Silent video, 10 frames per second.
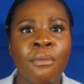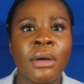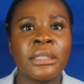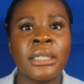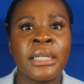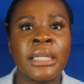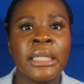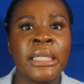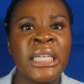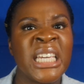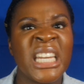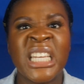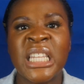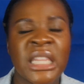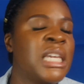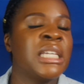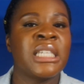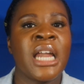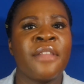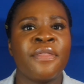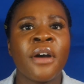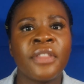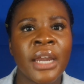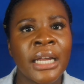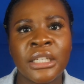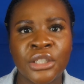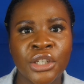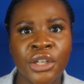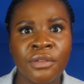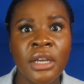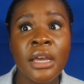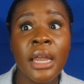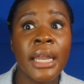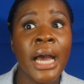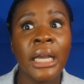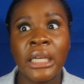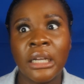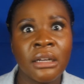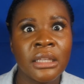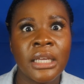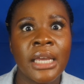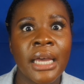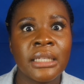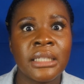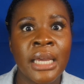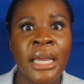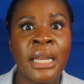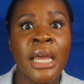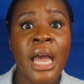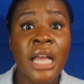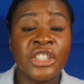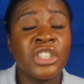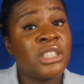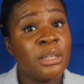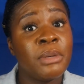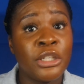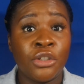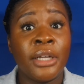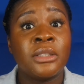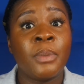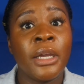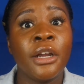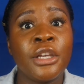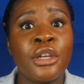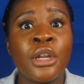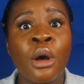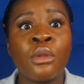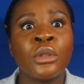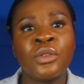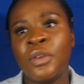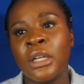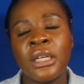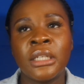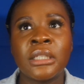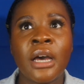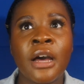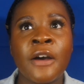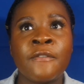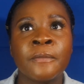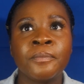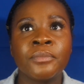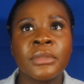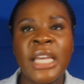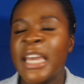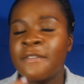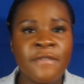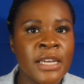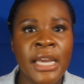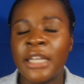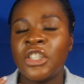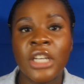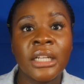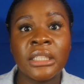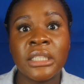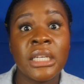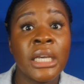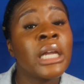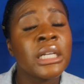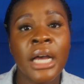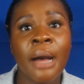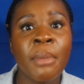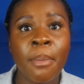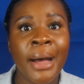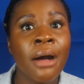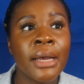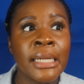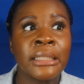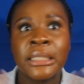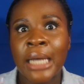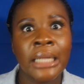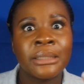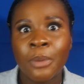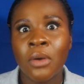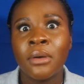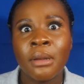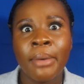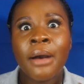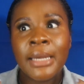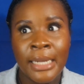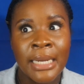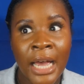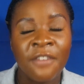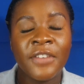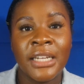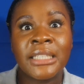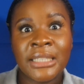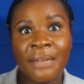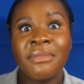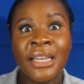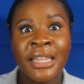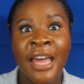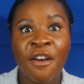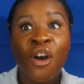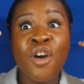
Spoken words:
wasn't getting the things that I thought that I deserved, not hearing the yes. And just to be transparent, those feelings of envy and jealousy can come about, and it's not spoken about enough, and it's something that